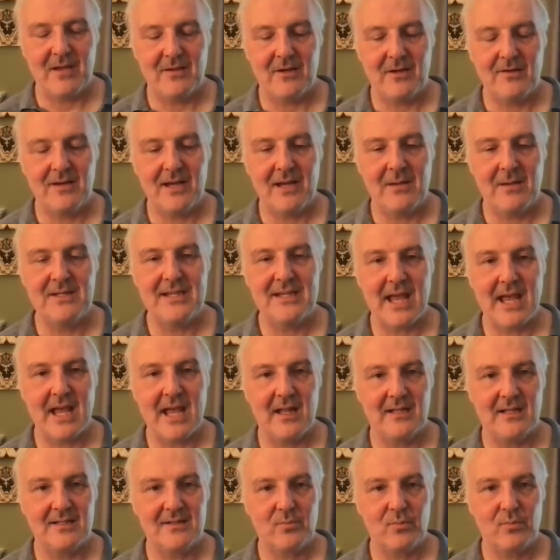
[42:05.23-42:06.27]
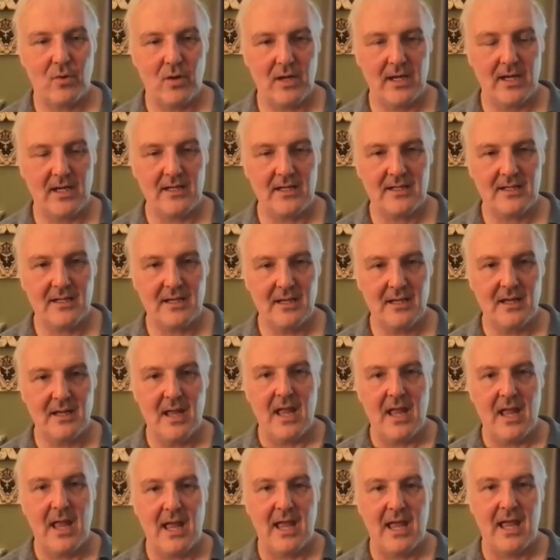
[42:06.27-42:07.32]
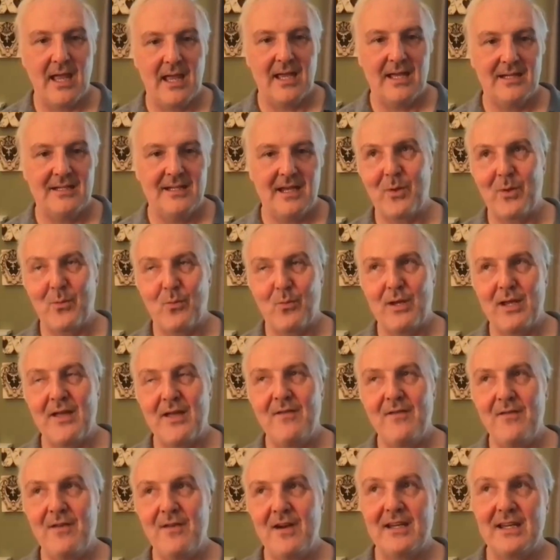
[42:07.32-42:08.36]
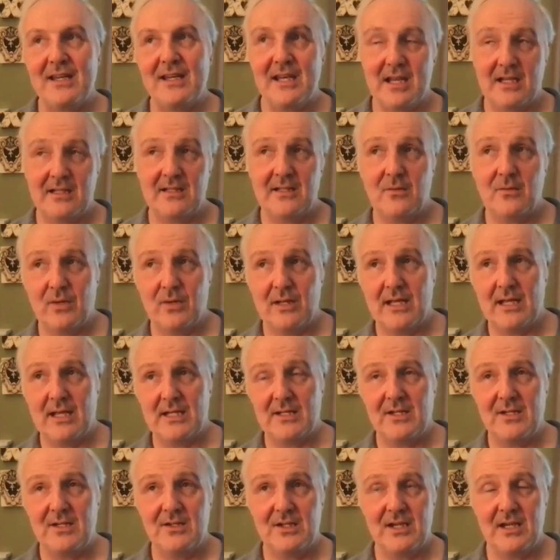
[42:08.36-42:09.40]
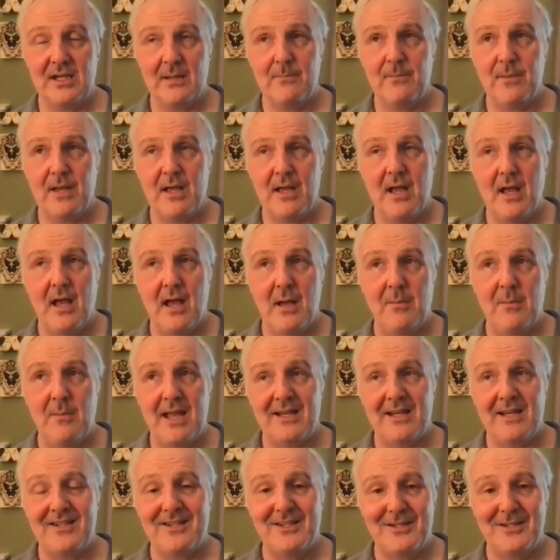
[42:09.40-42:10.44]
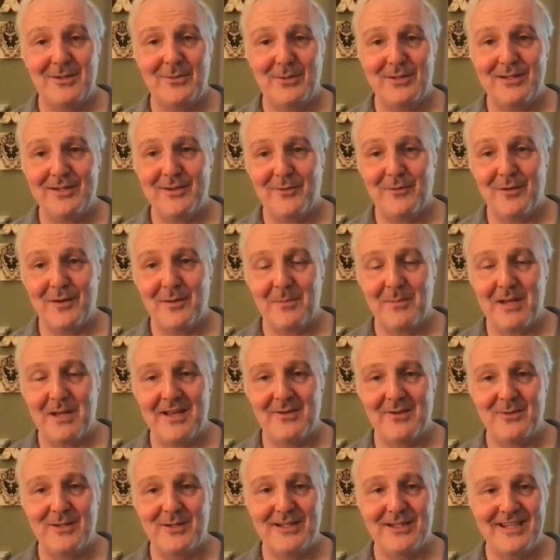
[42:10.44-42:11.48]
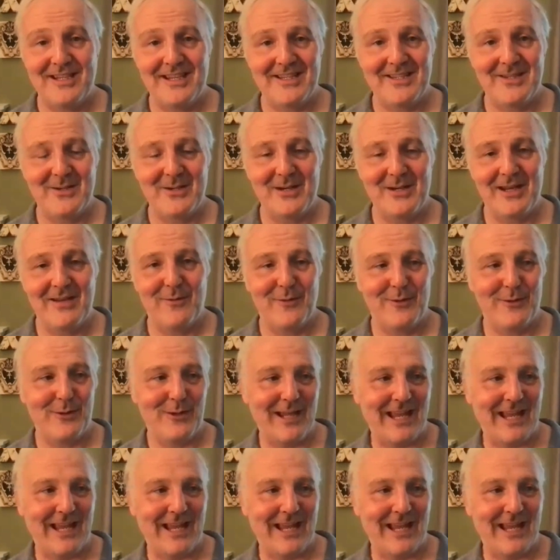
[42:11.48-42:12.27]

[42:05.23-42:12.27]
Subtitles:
Her name is Alex Royak, and we have a very connected relationship. I mean, actually, she was over at my house just yesterday for